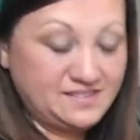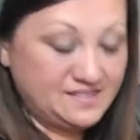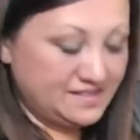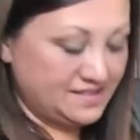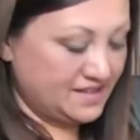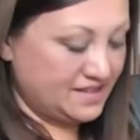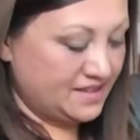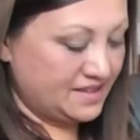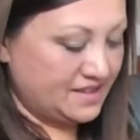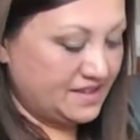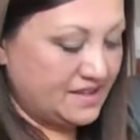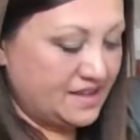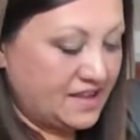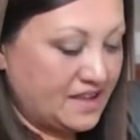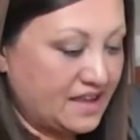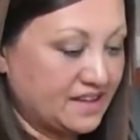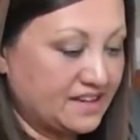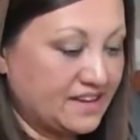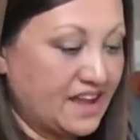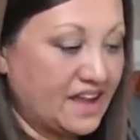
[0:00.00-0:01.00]

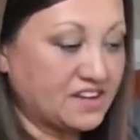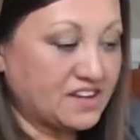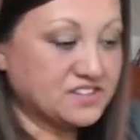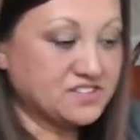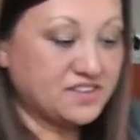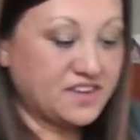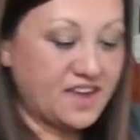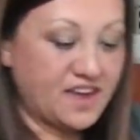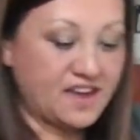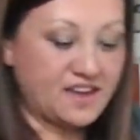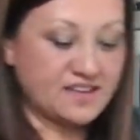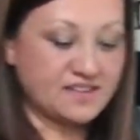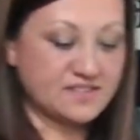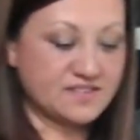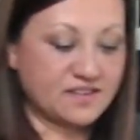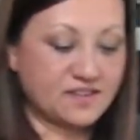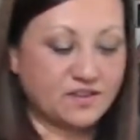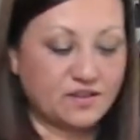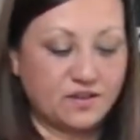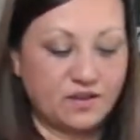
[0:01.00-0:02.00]
And it actually
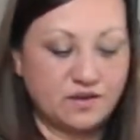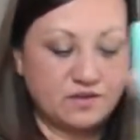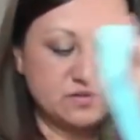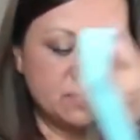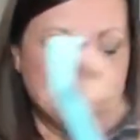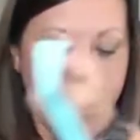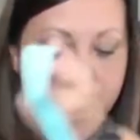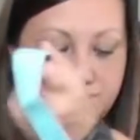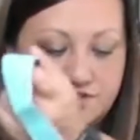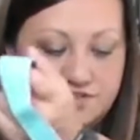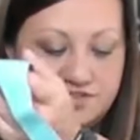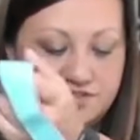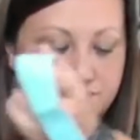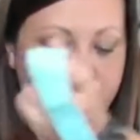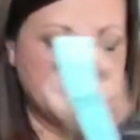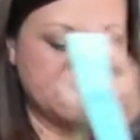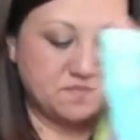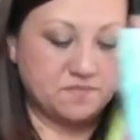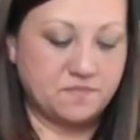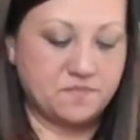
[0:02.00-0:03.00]
has
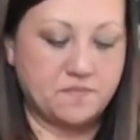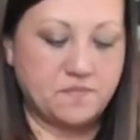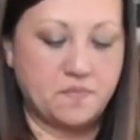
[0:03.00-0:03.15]
closures.